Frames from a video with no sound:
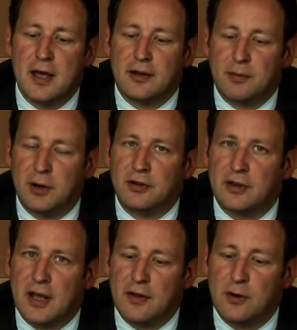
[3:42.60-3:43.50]
to bring
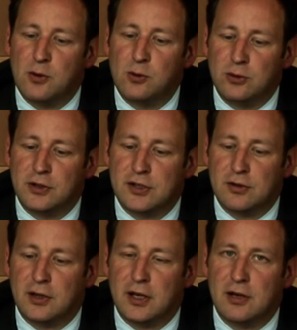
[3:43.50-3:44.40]
together all
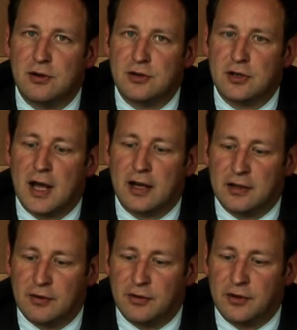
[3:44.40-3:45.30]
digital inclusion
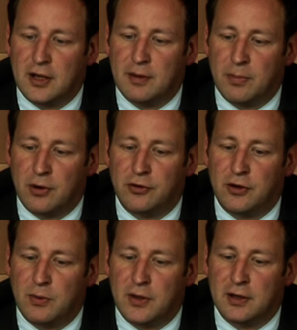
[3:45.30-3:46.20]
activity and
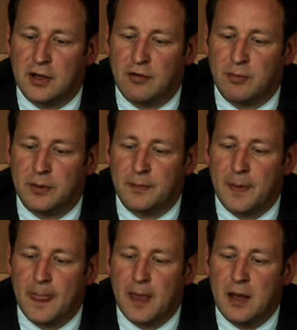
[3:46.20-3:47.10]
policy within government.
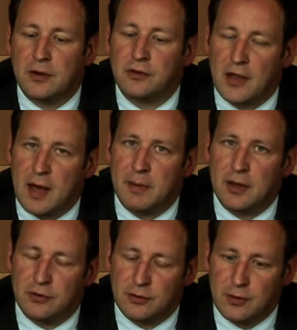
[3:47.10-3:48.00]
So that
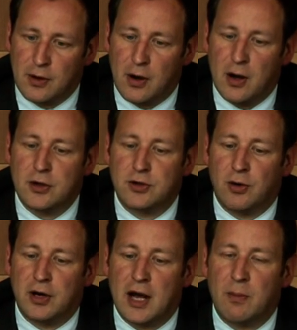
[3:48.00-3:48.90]
means
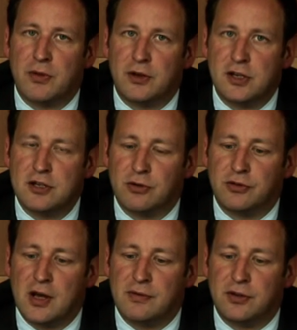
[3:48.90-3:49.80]
joining up with the Digital
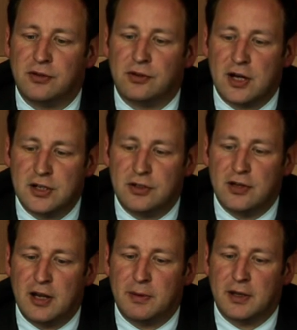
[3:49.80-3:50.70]
Services Strategy
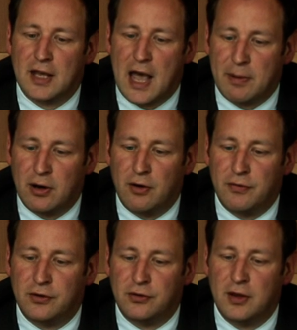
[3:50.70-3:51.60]
team in the Cabinet
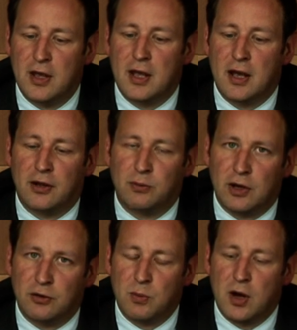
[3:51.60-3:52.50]
Office, as well
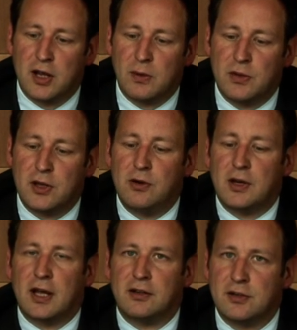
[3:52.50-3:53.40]
as working with the
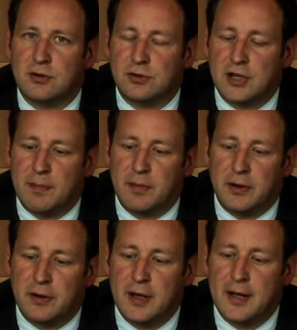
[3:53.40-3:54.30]
UK digital
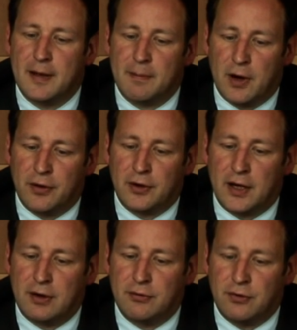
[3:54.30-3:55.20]
champion Martha
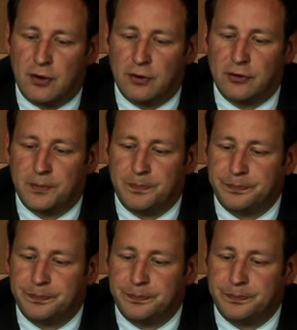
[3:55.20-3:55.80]
Lane Fox.